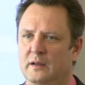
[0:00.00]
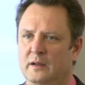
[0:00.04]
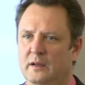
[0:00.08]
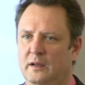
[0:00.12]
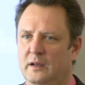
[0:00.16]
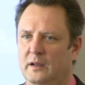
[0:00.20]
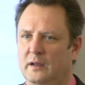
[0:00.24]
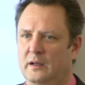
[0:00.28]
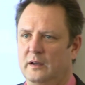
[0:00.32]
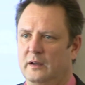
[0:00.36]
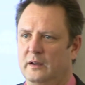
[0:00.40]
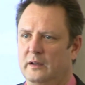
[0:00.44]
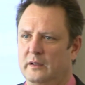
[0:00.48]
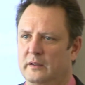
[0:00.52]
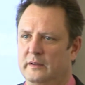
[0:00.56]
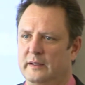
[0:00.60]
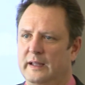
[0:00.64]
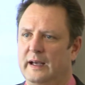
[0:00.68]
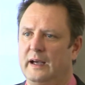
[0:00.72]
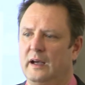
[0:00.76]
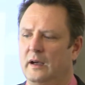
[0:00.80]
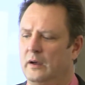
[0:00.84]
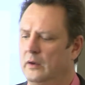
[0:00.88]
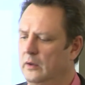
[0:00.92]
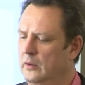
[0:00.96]

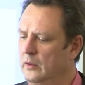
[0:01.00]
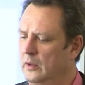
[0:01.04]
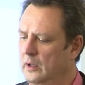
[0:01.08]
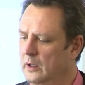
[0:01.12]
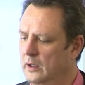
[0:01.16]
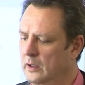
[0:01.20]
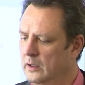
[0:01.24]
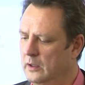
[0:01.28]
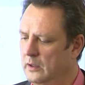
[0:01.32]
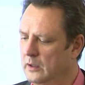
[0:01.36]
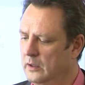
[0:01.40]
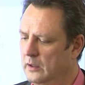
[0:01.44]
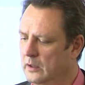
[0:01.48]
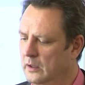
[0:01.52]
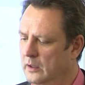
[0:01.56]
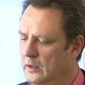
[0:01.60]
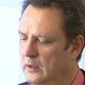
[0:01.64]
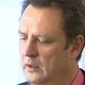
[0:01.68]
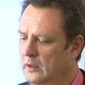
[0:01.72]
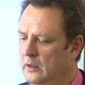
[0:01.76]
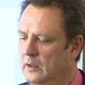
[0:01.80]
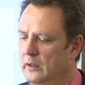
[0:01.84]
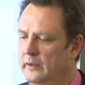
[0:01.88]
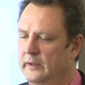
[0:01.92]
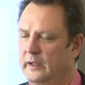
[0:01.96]
Now
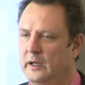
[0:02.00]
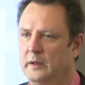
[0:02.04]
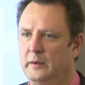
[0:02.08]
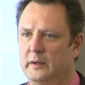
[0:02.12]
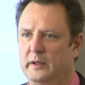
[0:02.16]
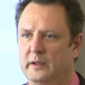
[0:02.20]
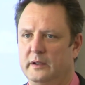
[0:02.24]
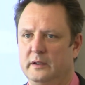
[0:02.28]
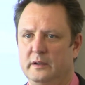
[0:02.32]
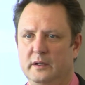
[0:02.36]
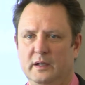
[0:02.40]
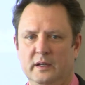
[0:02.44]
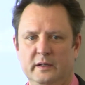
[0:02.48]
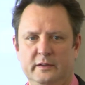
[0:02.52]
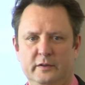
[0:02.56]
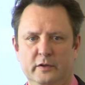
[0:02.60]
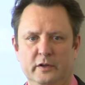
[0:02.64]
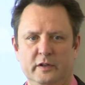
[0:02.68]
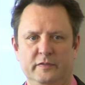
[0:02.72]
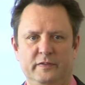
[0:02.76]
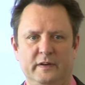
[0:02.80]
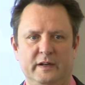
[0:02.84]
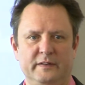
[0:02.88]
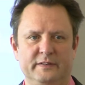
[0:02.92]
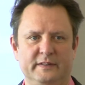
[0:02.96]
they're in
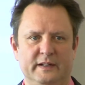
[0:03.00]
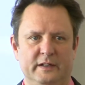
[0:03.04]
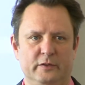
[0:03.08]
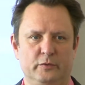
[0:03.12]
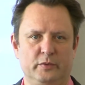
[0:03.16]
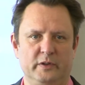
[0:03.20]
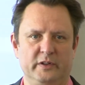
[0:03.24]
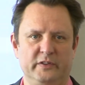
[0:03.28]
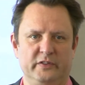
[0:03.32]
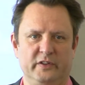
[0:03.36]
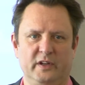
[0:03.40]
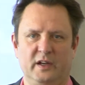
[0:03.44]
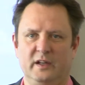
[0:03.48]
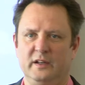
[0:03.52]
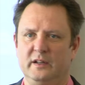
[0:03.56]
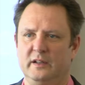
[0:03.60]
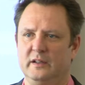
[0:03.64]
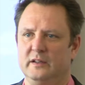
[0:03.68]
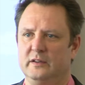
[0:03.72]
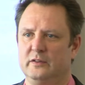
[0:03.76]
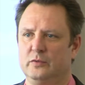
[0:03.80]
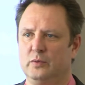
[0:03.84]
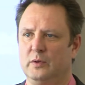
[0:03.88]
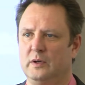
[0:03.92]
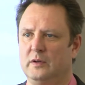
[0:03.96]
35 countries and
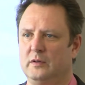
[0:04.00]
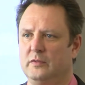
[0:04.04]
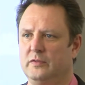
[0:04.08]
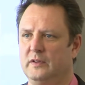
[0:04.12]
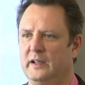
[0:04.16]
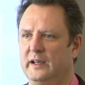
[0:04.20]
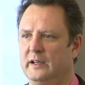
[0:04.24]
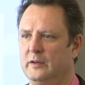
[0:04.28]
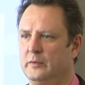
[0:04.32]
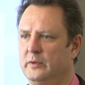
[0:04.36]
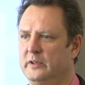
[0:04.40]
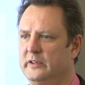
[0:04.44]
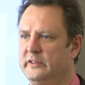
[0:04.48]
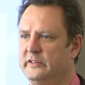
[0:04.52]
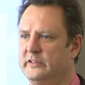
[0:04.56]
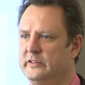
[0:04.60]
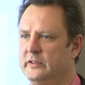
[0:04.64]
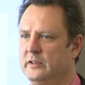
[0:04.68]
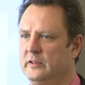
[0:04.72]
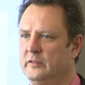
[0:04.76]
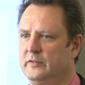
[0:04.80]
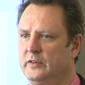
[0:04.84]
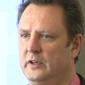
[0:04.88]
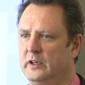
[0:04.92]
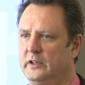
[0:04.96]
in 12 language
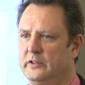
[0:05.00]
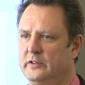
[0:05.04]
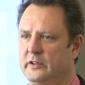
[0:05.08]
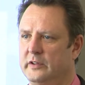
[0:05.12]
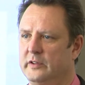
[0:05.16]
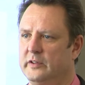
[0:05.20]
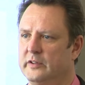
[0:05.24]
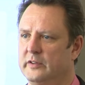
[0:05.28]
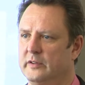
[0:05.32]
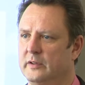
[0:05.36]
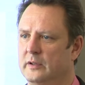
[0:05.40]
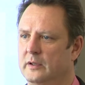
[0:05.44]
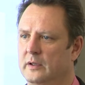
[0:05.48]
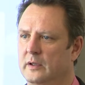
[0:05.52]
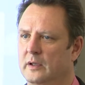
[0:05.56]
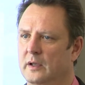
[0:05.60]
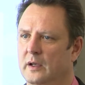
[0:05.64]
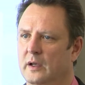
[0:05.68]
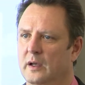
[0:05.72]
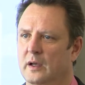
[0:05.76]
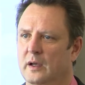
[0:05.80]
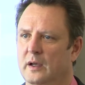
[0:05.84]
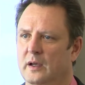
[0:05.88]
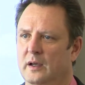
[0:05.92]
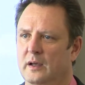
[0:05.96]
versions.
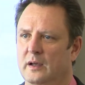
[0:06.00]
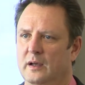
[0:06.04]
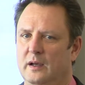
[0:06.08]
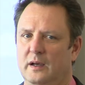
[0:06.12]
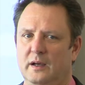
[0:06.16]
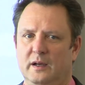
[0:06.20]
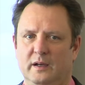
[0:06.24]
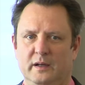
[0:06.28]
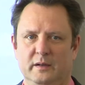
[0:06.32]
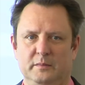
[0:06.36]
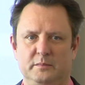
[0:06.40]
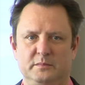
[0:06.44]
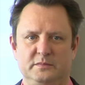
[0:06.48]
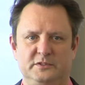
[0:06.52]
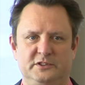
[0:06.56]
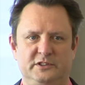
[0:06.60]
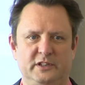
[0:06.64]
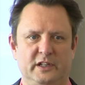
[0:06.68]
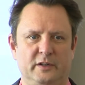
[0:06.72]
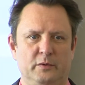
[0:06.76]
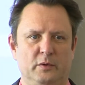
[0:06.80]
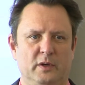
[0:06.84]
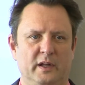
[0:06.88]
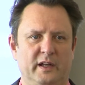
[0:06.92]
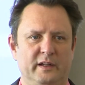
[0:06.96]

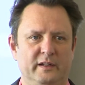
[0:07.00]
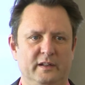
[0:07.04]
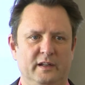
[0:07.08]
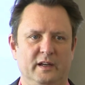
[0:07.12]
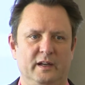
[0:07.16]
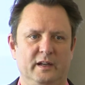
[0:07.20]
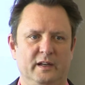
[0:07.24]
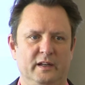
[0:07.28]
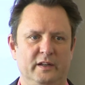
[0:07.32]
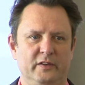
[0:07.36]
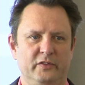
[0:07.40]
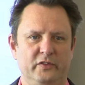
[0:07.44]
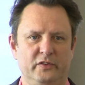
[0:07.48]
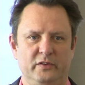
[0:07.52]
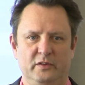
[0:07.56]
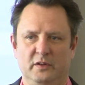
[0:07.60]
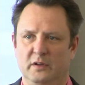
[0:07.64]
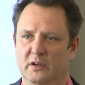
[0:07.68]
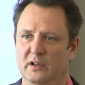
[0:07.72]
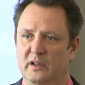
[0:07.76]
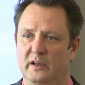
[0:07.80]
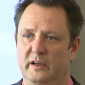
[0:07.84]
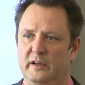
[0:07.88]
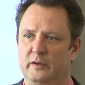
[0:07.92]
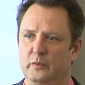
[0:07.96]
General idea is you
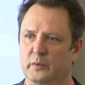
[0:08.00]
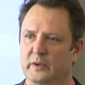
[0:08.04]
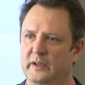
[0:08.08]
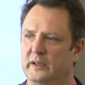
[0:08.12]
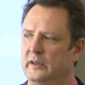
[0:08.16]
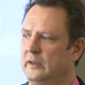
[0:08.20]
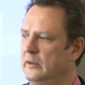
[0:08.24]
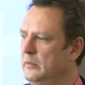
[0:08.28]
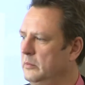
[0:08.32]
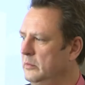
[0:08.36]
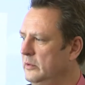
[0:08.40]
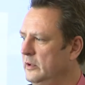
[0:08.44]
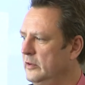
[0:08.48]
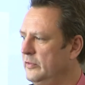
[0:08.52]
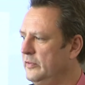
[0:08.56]
learn with your